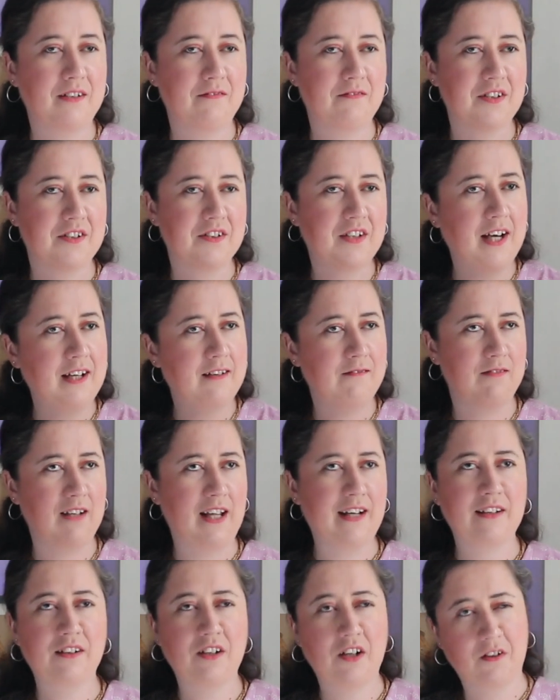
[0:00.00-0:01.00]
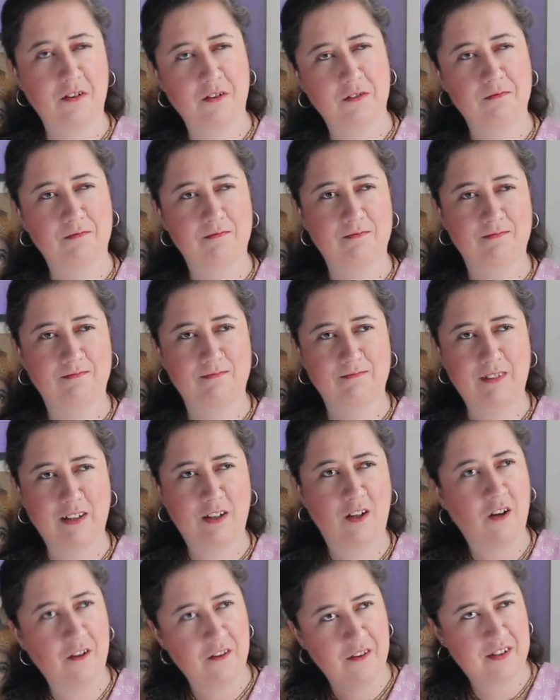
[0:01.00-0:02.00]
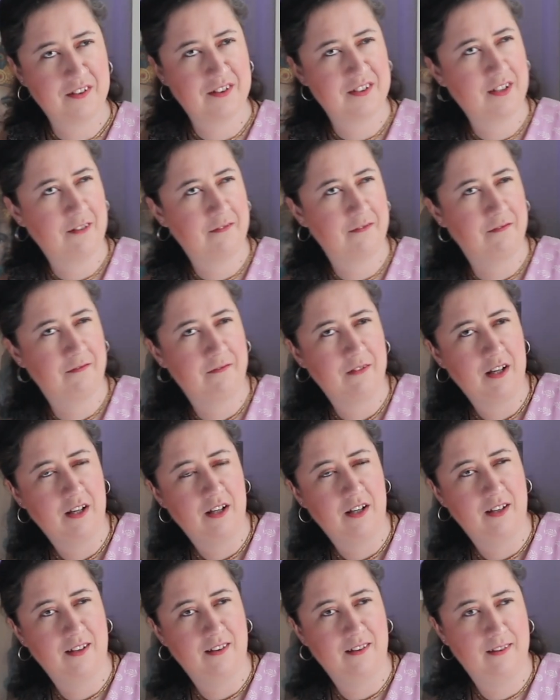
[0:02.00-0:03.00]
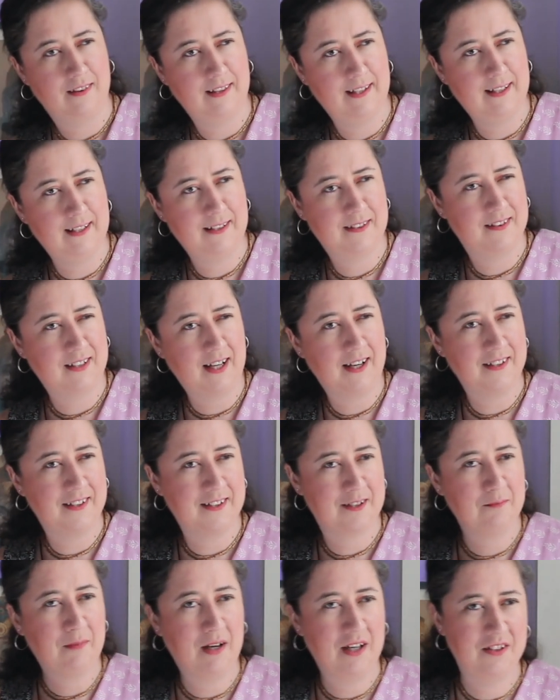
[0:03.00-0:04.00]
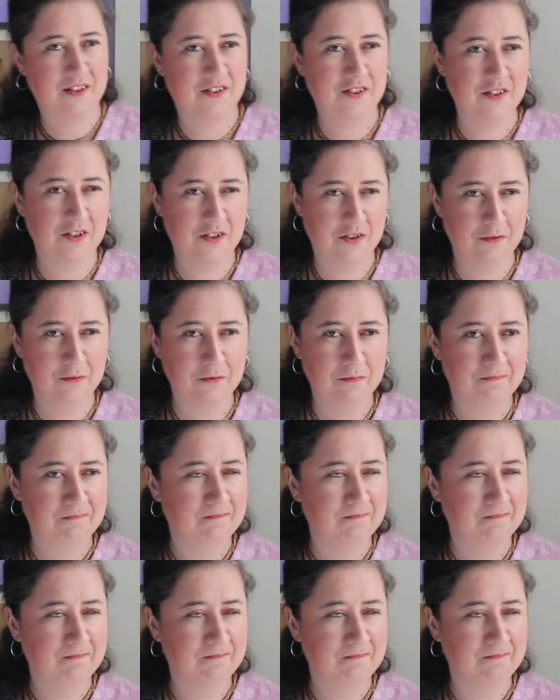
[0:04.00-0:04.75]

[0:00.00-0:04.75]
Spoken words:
of just kind of letting go. Like, all the stuff the science mind knew